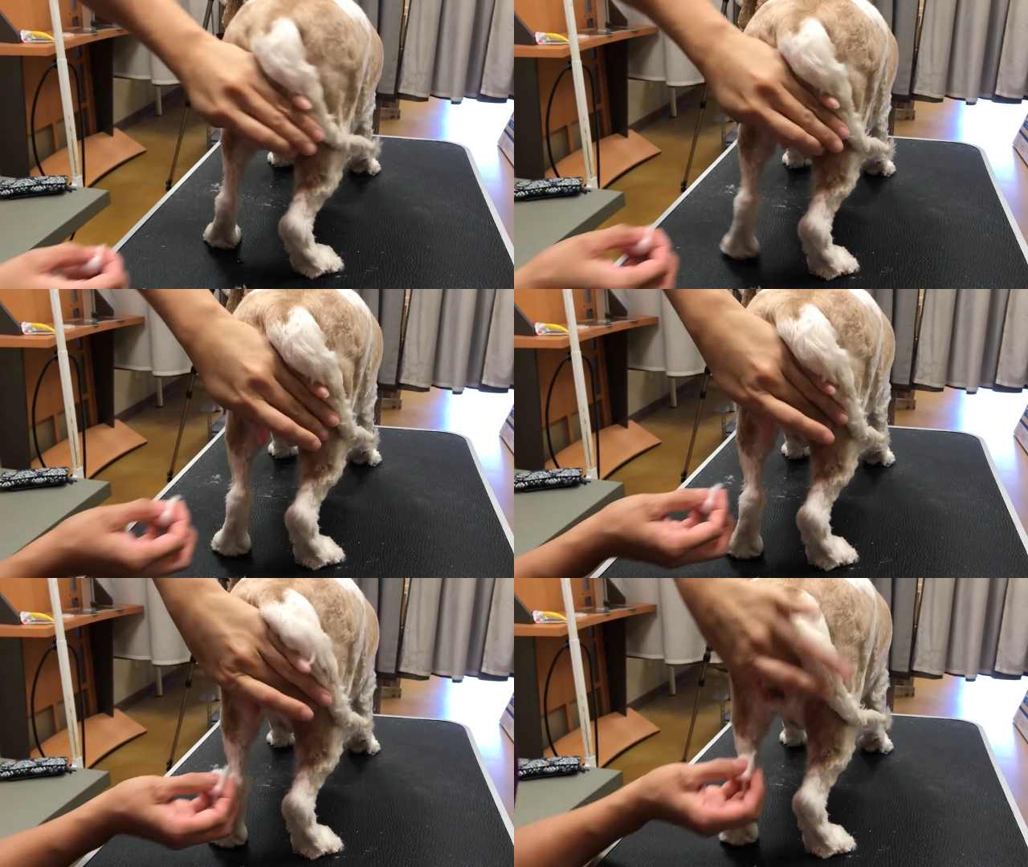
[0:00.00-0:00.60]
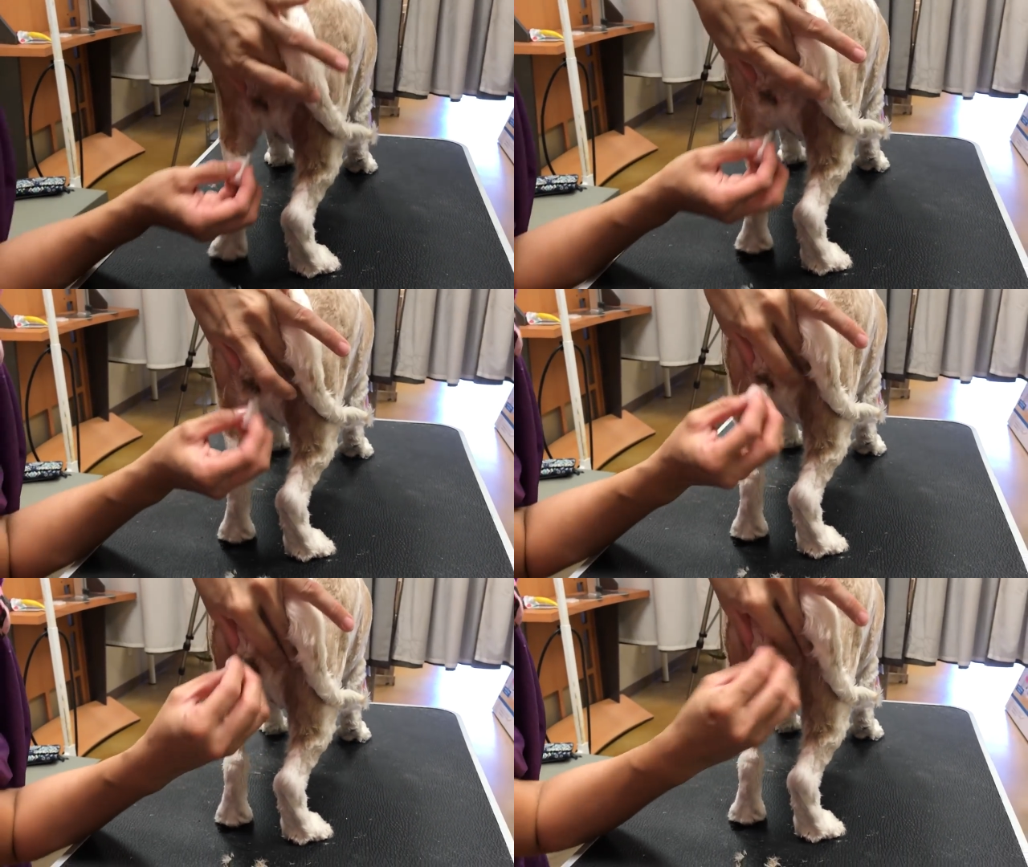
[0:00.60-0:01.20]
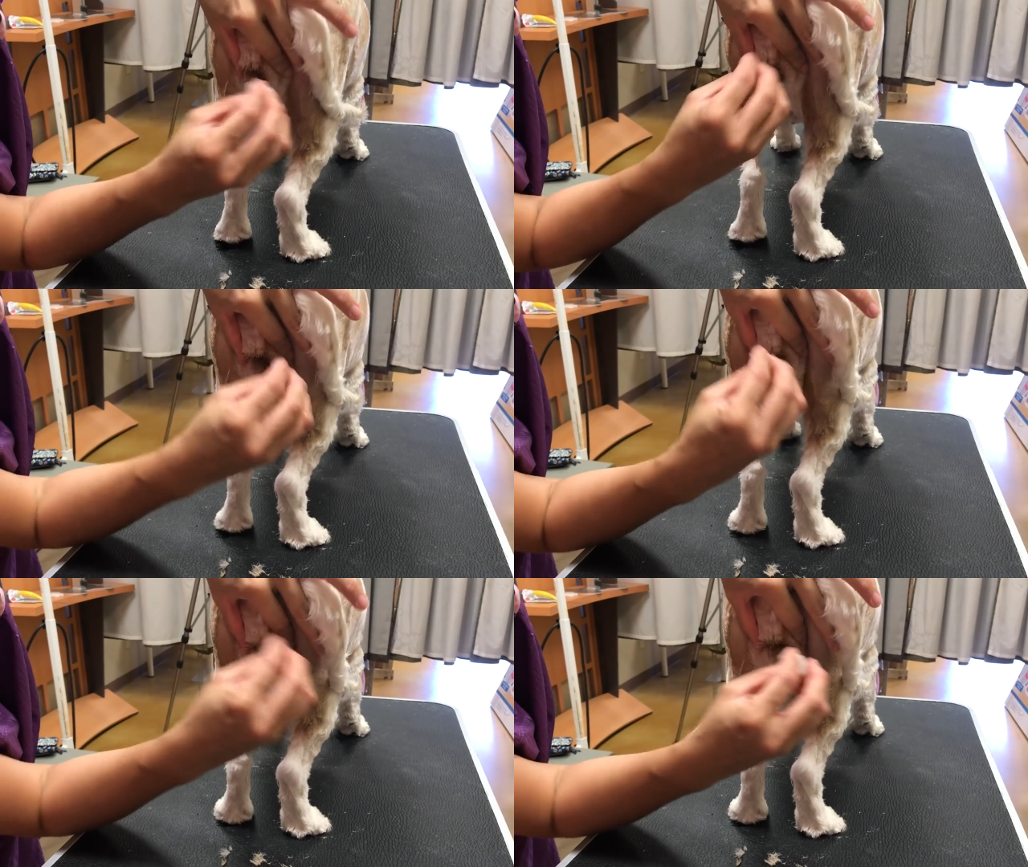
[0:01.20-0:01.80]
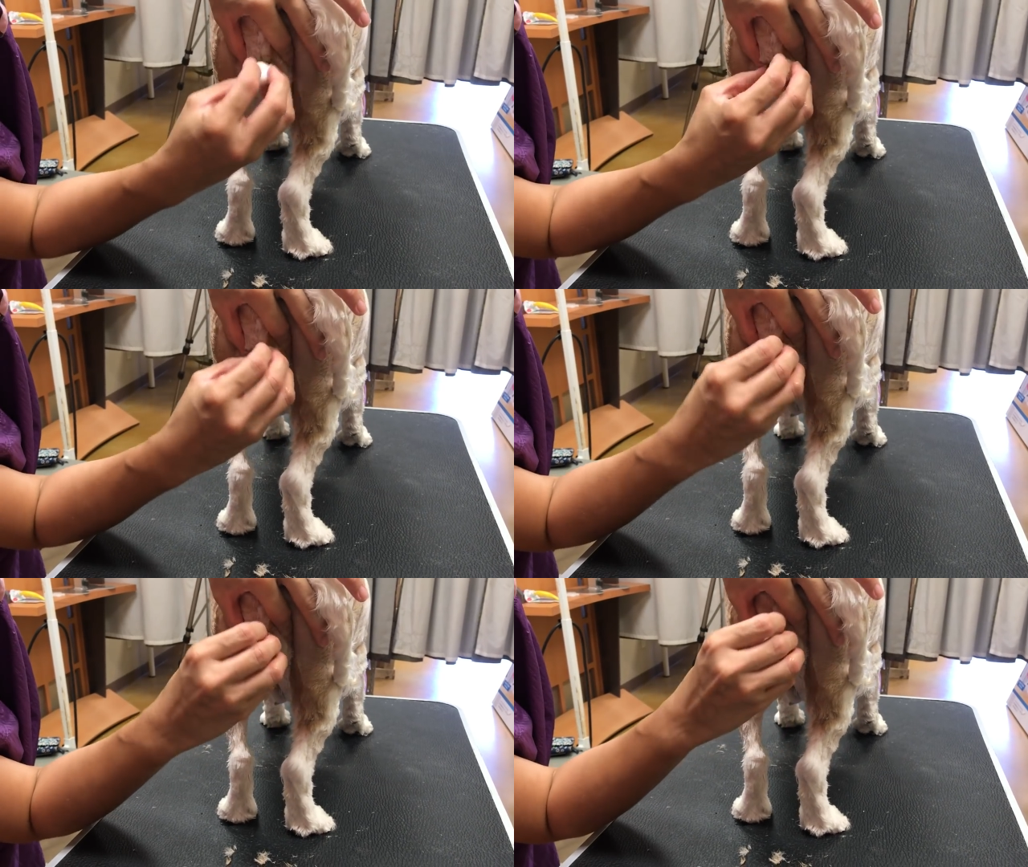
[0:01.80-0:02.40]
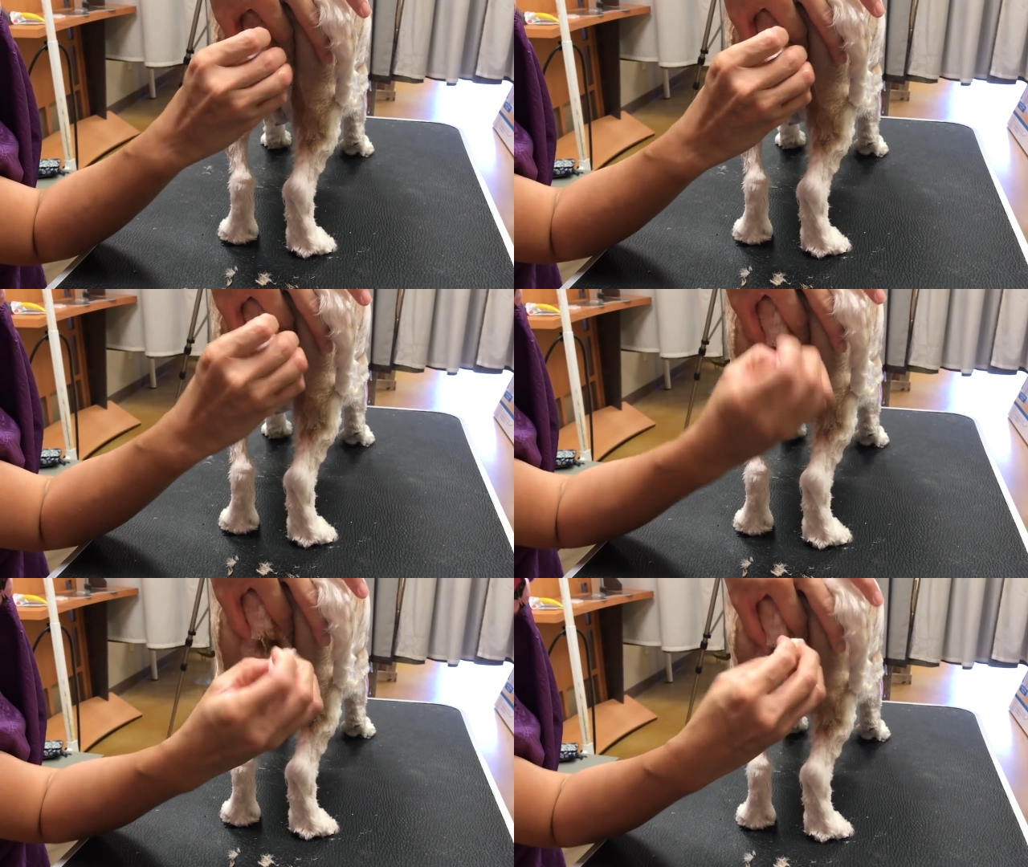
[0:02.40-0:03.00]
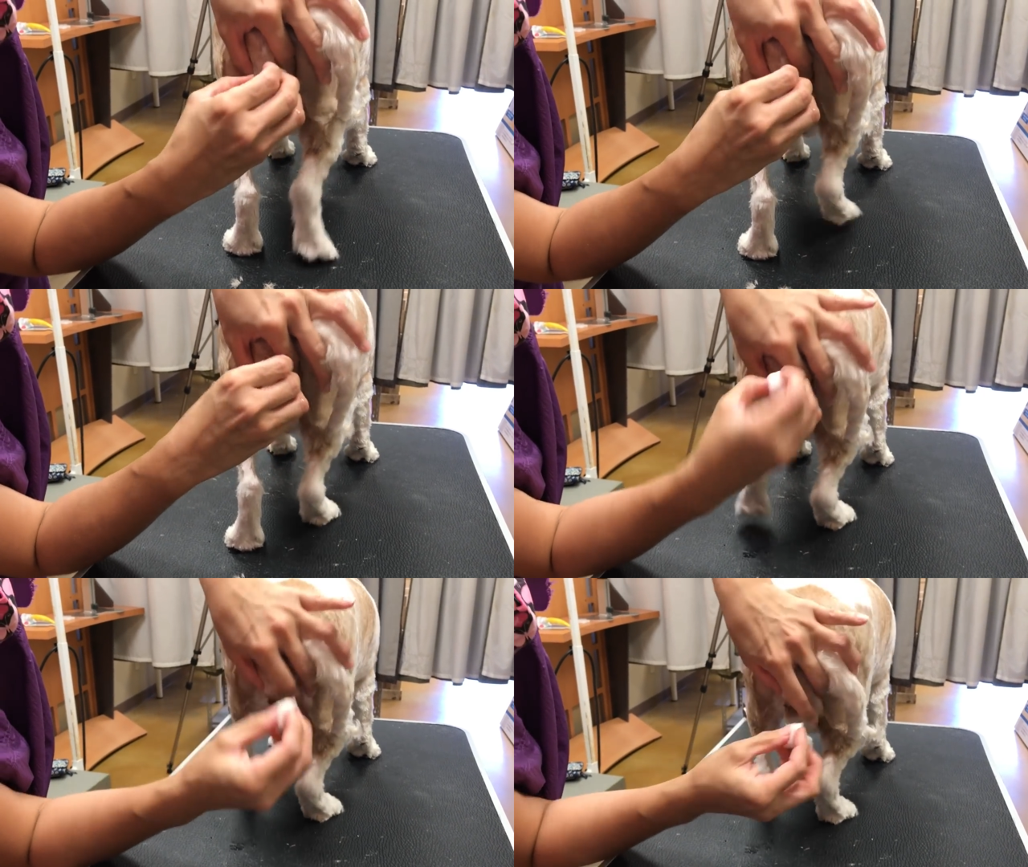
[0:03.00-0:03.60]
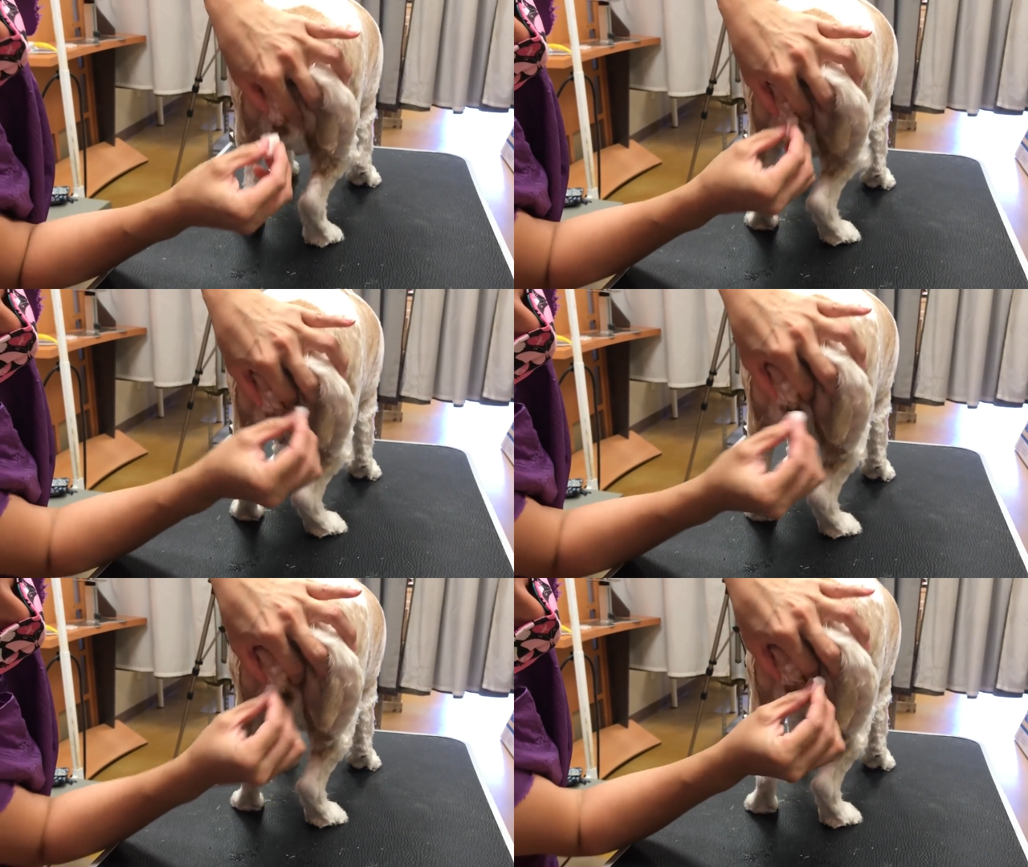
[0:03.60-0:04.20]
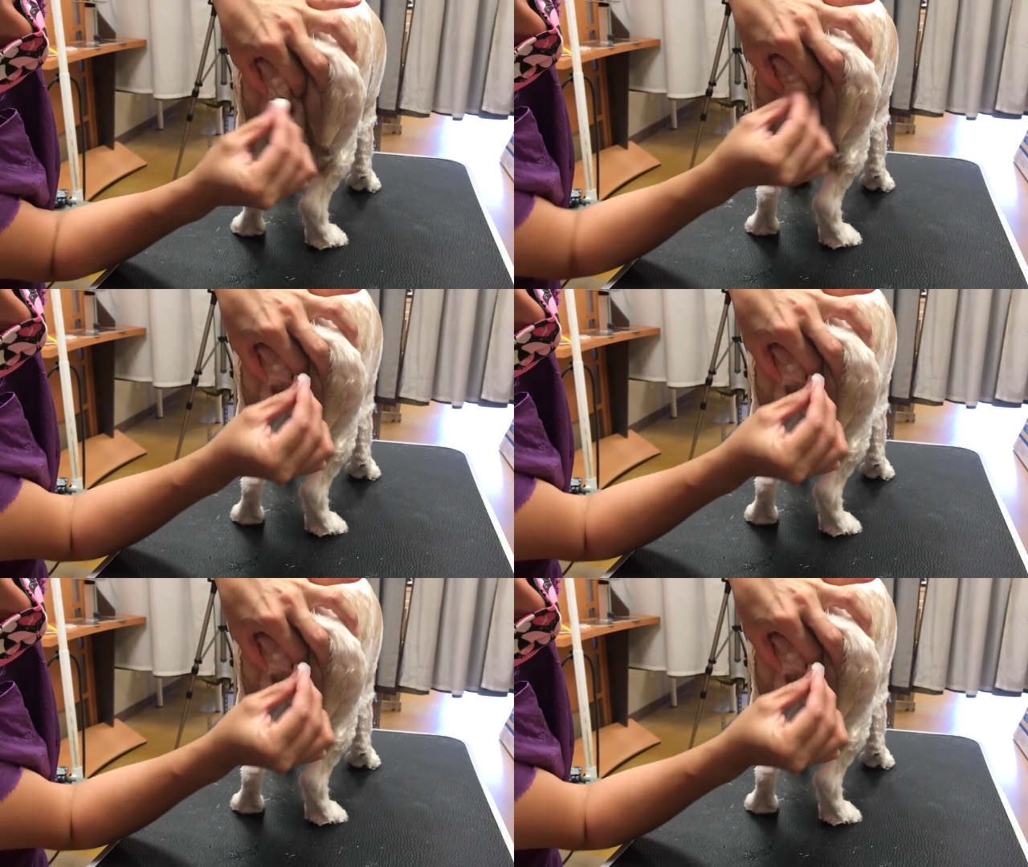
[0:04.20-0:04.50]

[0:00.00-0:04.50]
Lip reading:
(no speaker visible)